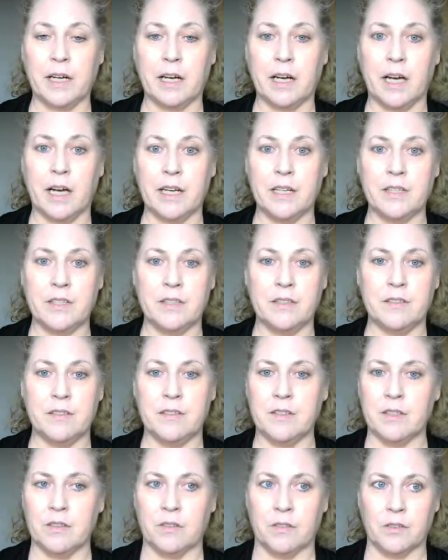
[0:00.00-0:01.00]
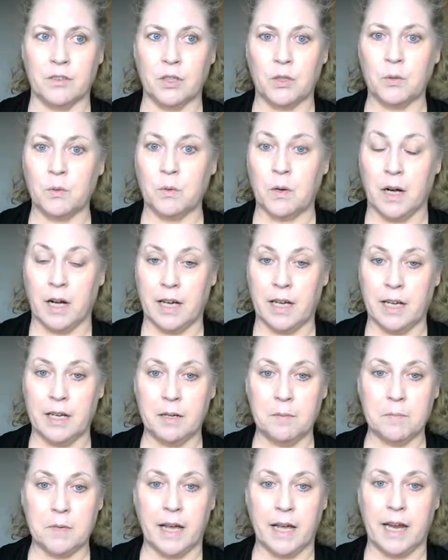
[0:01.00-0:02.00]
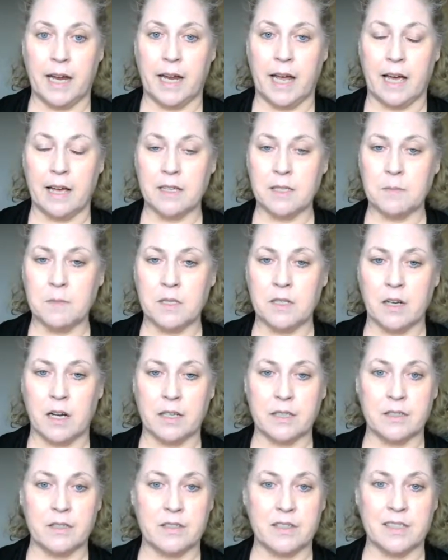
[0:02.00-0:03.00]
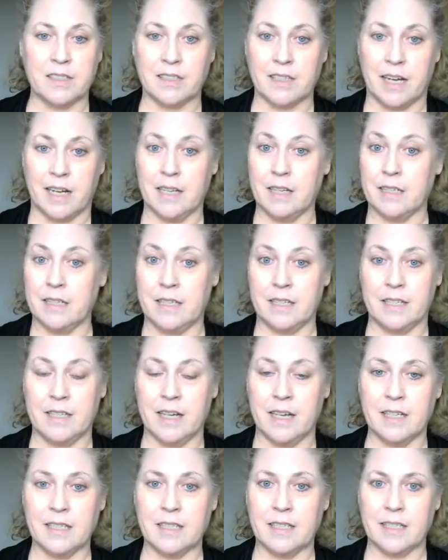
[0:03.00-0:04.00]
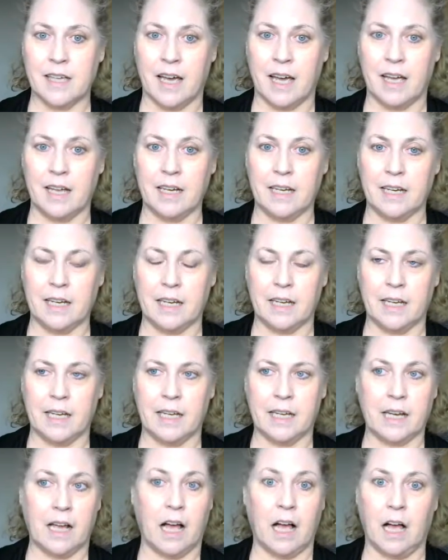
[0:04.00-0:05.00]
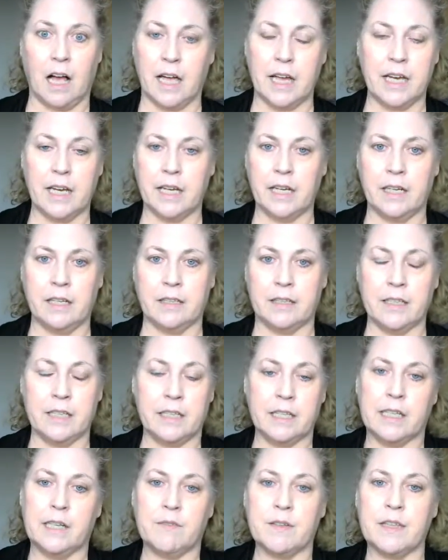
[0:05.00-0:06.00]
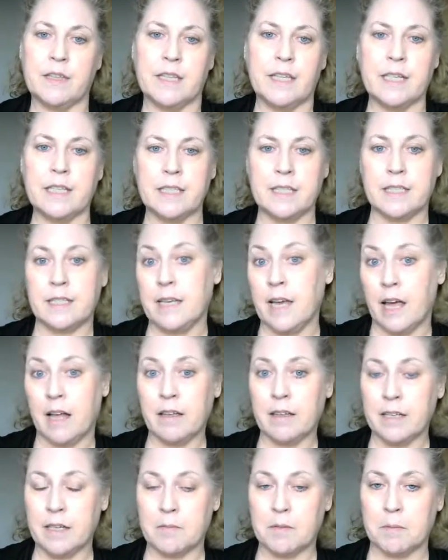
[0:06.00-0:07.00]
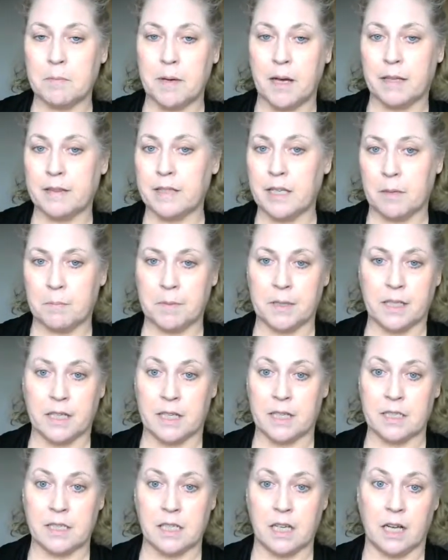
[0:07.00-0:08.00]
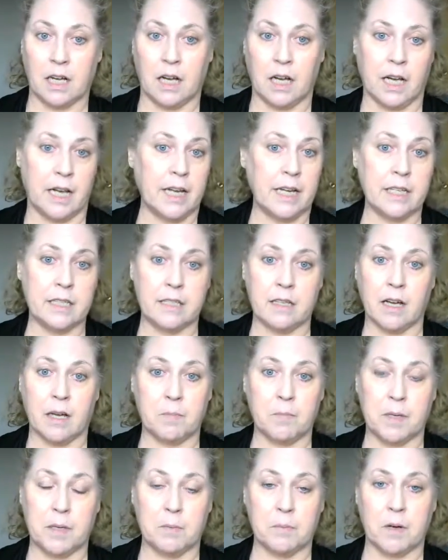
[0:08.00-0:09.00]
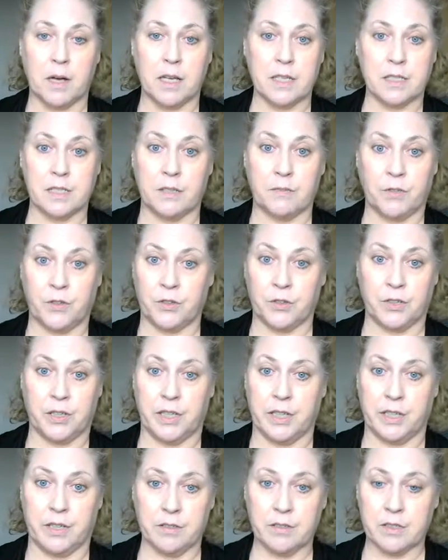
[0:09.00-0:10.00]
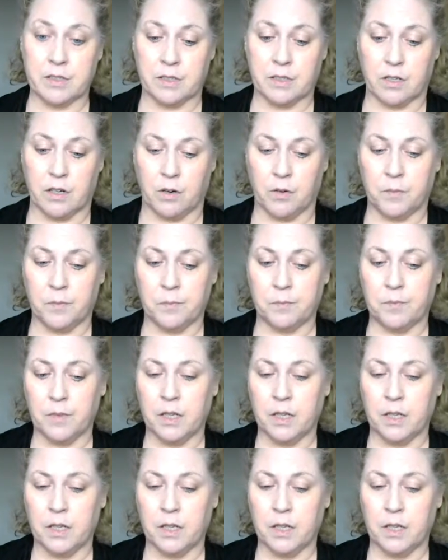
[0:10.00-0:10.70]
I don't know why my asthma doctor decided to test that. And I didn't even think to tell him about that because I had not been positive 30 years ago.